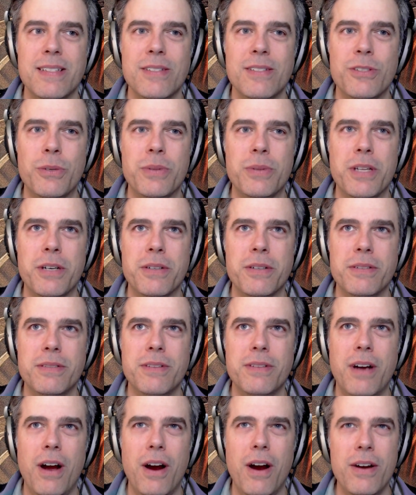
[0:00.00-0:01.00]
So there
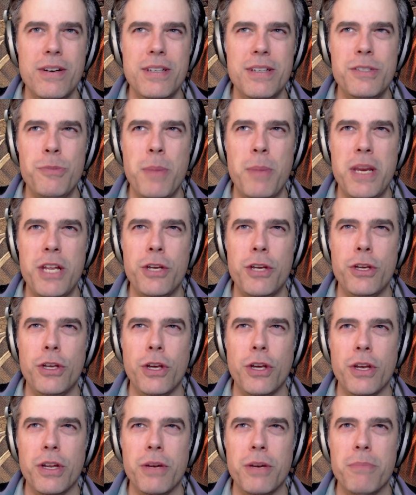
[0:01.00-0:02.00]
aren't as many
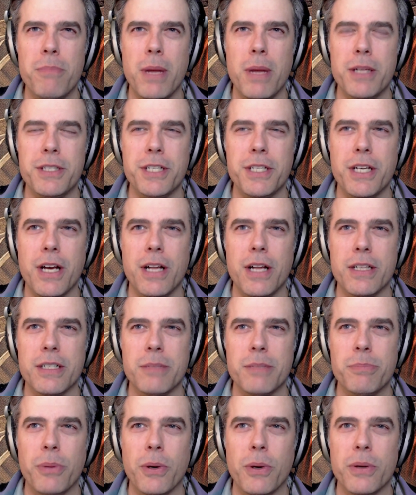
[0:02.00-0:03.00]
good
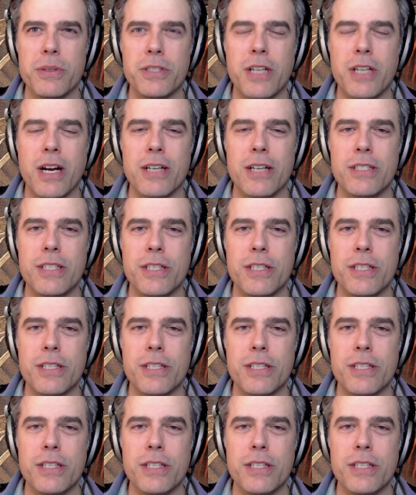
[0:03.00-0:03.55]
multicolored Boros cards